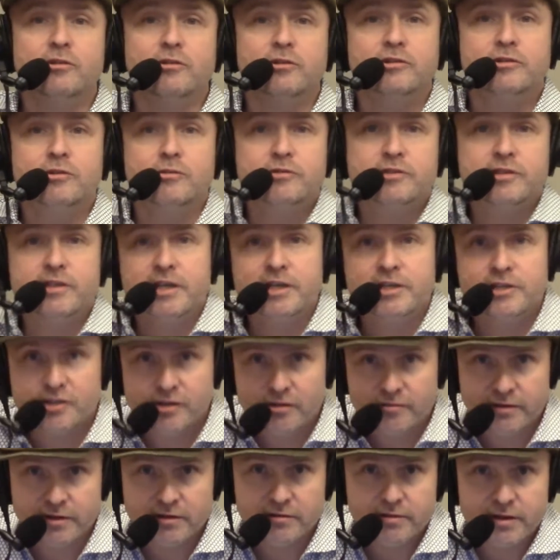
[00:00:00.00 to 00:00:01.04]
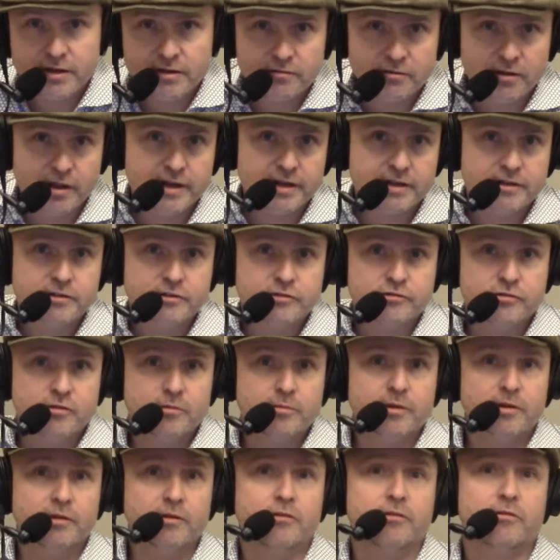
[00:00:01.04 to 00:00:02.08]
Association of Innovative Lighting
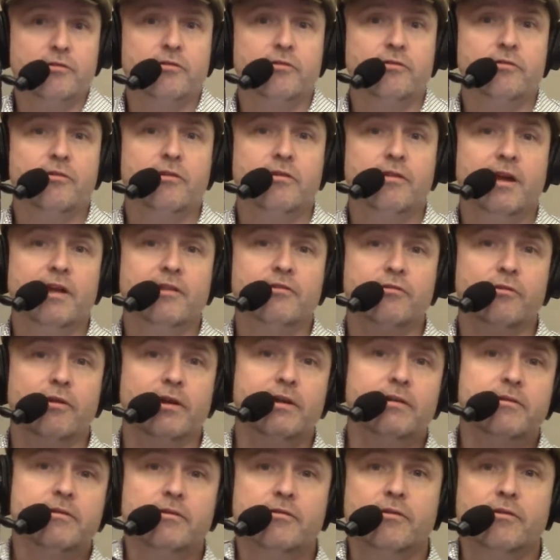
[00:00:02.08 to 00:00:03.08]
Distributors. That's right.